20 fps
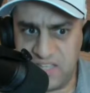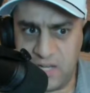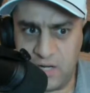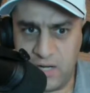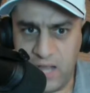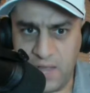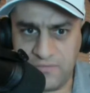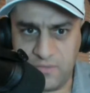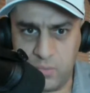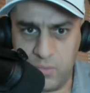basically
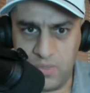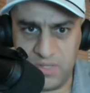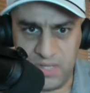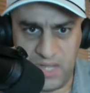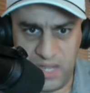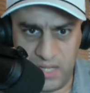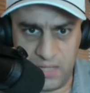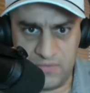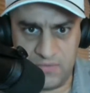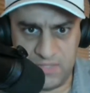they're going to have to
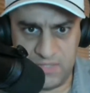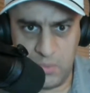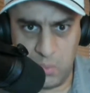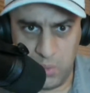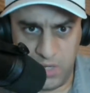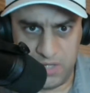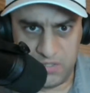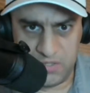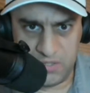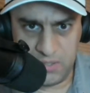win the
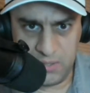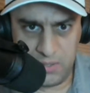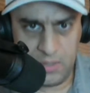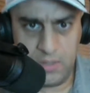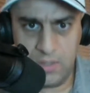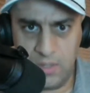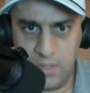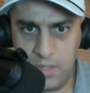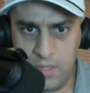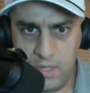NFC West
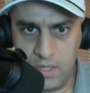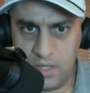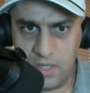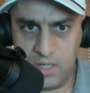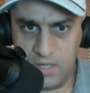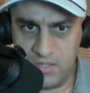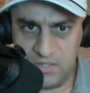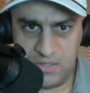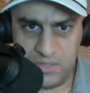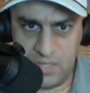
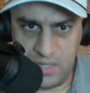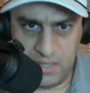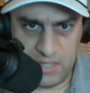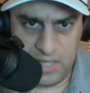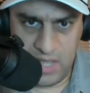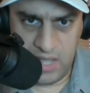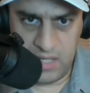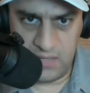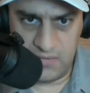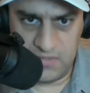because
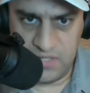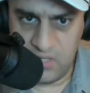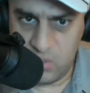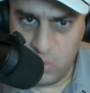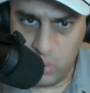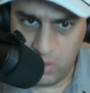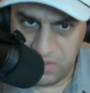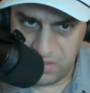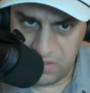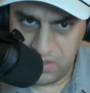the
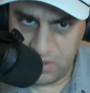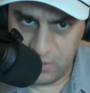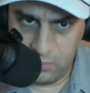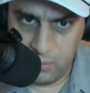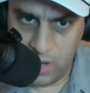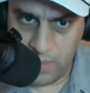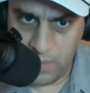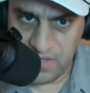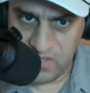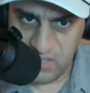NFC North is
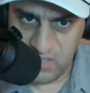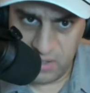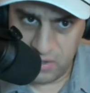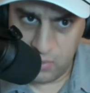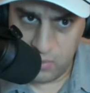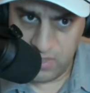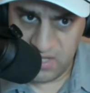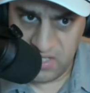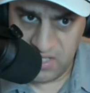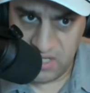going to probably
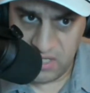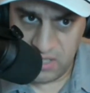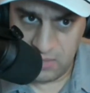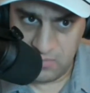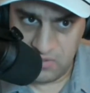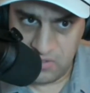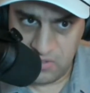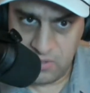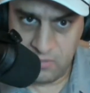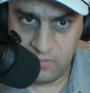send three
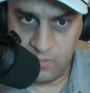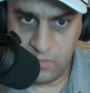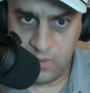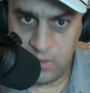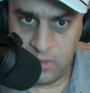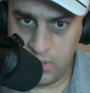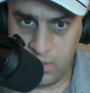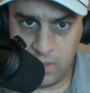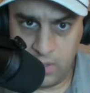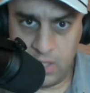teams.
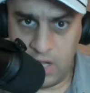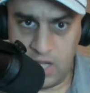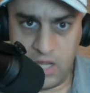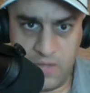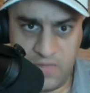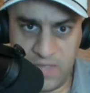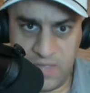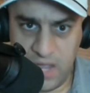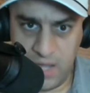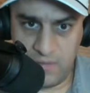
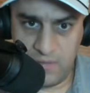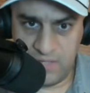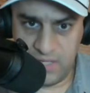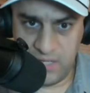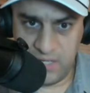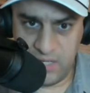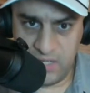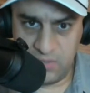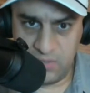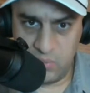You have the
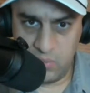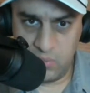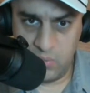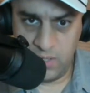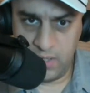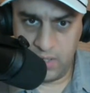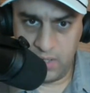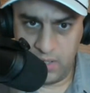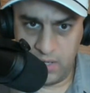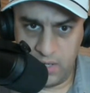AFC East
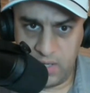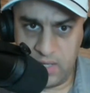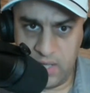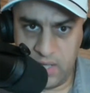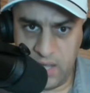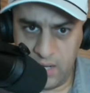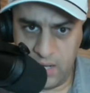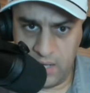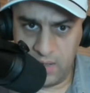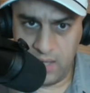winner,
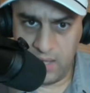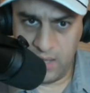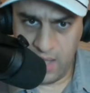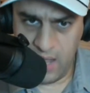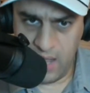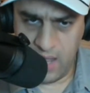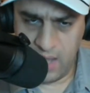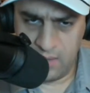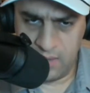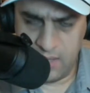the
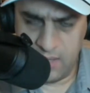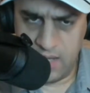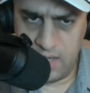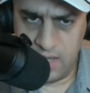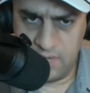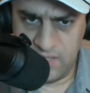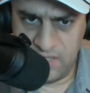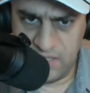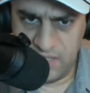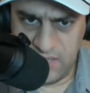
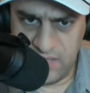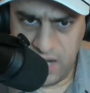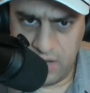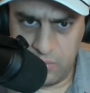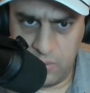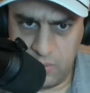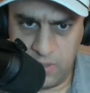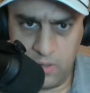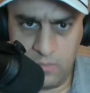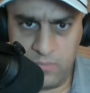NFC
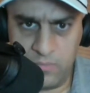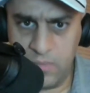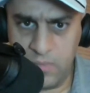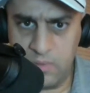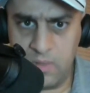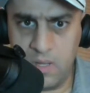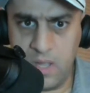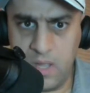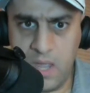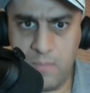South winner,
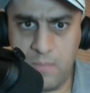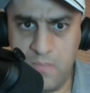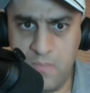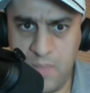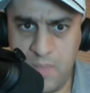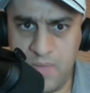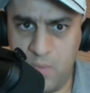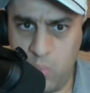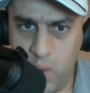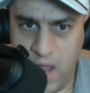
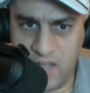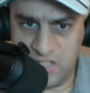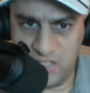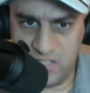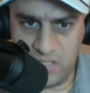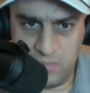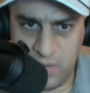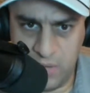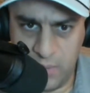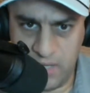and maybe
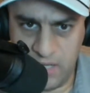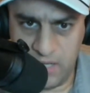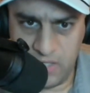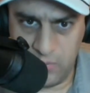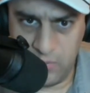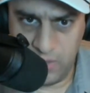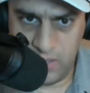Washington probably